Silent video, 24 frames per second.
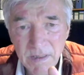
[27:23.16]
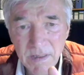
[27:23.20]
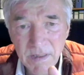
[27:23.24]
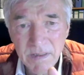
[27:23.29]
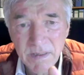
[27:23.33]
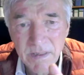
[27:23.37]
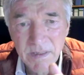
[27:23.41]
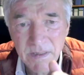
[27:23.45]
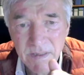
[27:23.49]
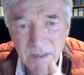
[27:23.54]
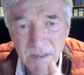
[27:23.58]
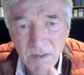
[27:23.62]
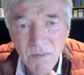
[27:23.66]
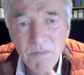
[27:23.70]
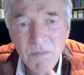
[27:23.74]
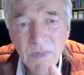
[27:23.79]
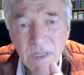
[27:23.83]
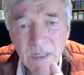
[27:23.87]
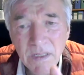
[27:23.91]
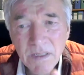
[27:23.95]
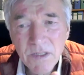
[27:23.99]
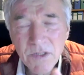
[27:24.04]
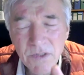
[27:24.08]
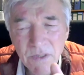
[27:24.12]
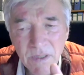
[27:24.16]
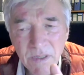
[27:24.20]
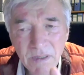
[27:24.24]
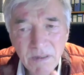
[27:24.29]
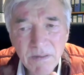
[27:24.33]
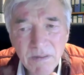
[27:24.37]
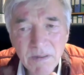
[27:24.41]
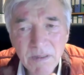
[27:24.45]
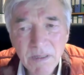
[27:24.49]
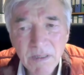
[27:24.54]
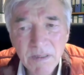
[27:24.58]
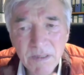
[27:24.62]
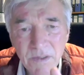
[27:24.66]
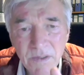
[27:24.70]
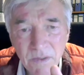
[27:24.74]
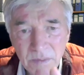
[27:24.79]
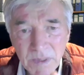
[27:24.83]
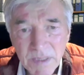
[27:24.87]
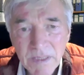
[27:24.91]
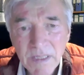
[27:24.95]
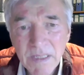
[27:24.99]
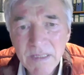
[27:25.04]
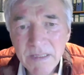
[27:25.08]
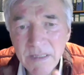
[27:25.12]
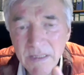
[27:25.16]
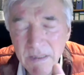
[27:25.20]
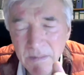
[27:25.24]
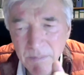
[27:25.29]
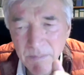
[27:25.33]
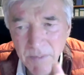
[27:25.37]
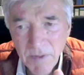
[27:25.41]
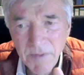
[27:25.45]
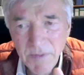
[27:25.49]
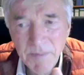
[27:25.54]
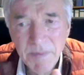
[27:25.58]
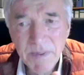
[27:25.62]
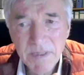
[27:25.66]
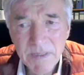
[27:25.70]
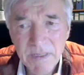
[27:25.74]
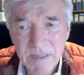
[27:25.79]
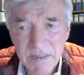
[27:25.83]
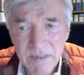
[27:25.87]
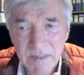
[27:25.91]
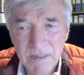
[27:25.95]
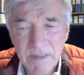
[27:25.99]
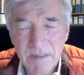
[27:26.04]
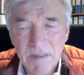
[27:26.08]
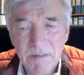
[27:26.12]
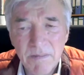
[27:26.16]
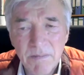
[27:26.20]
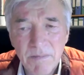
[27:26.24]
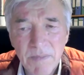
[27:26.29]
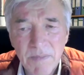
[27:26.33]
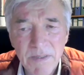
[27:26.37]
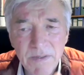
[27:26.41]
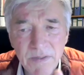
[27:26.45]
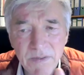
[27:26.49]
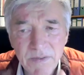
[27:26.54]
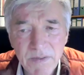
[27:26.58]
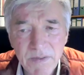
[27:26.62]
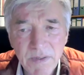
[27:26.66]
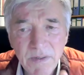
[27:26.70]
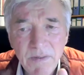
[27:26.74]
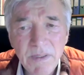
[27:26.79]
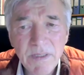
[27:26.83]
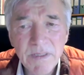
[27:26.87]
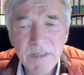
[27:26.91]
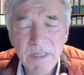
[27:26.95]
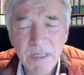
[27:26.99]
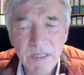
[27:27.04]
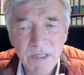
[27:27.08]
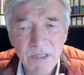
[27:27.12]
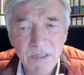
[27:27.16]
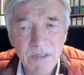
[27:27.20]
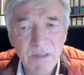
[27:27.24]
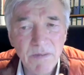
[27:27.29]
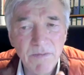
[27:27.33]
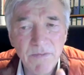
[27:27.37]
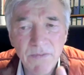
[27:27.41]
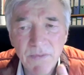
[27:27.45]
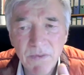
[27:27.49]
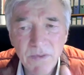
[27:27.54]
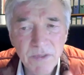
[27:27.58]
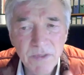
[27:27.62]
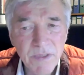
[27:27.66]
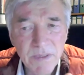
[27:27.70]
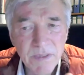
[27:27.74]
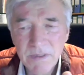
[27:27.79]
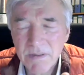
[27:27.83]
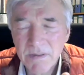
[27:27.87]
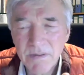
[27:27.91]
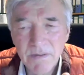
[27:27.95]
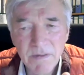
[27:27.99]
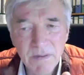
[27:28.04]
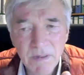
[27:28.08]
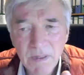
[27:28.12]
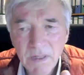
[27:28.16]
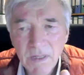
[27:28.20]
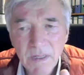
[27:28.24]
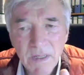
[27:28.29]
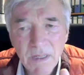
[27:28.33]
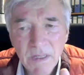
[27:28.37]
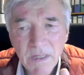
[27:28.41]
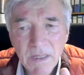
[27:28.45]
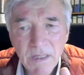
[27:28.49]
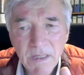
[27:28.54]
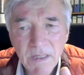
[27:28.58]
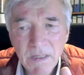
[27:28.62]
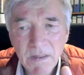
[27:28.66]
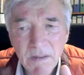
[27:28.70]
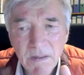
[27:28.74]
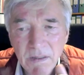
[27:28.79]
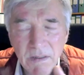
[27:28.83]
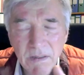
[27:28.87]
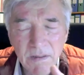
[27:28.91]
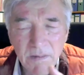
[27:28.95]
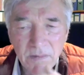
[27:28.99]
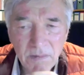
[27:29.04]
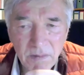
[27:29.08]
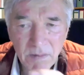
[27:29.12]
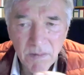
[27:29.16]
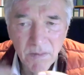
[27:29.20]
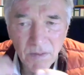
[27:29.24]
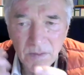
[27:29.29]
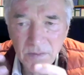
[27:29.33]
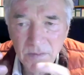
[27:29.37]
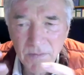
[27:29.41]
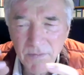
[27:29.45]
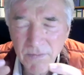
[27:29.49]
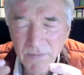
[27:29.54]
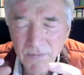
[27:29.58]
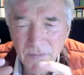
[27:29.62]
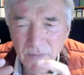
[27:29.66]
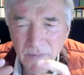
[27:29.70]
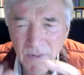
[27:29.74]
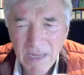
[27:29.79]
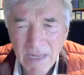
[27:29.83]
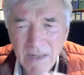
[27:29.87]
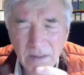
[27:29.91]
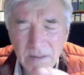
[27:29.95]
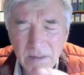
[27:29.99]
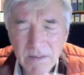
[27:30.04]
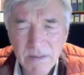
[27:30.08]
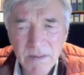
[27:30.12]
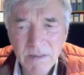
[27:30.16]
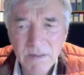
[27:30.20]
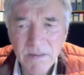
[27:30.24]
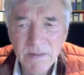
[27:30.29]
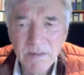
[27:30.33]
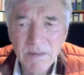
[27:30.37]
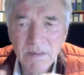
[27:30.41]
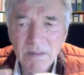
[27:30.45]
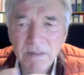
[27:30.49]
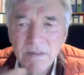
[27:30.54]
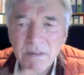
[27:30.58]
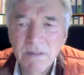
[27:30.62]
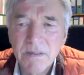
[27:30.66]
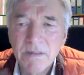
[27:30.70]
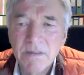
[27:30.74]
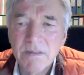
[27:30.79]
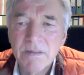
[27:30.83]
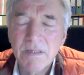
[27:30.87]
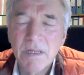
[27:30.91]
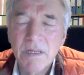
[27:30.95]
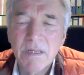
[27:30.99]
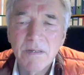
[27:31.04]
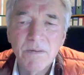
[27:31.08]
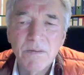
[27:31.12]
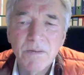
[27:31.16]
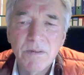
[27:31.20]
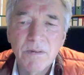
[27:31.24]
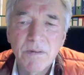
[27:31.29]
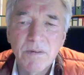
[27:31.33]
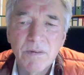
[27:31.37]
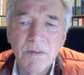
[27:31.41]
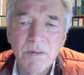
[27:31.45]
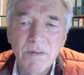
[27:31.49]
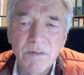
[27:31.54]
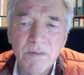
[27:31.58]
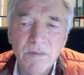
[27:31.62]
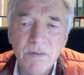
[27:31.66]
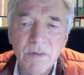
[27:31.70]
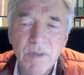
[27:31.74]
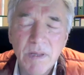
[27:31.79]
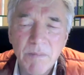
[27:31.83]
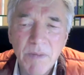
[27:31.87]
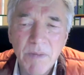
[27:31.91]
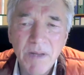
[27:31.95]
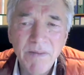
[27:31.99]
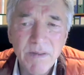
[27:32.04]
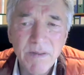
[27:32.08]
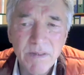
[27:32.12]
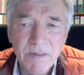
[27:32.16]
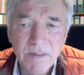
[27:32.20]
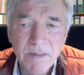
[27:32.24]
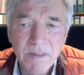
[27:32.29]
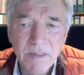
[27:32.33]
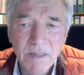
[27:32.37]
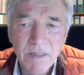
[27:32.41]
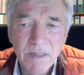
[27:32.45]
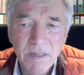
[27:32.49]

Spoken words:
So many children are traumatized in the birth process by cesarean section and forced. And a lot of violence is done to the mothers.